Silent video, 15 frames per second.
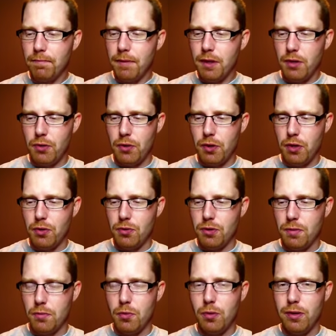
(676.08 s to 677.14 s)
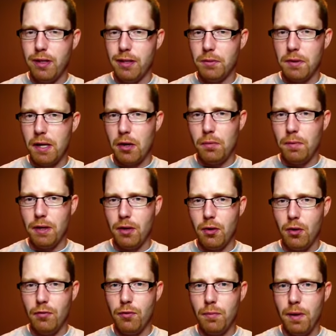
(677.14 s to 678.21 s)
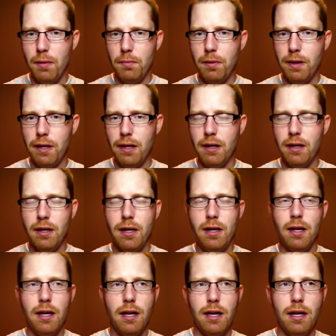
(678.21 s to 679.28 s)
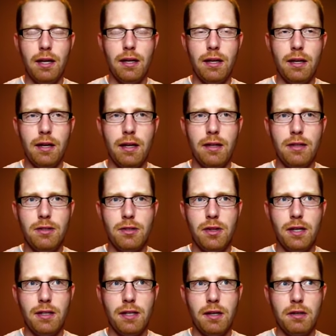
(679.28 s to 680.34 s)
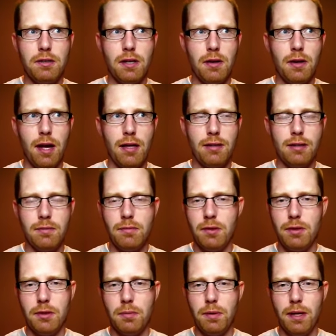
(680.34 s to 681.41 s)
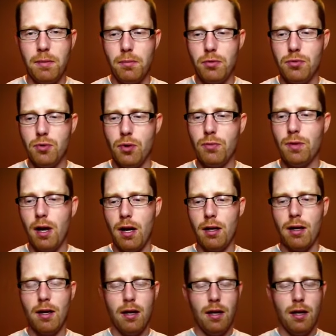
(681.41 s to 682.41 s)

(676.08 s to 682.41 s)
You know, you can do some cool things without being an overbend player. And these are things that will sound awesome whether you're playing blues or rock.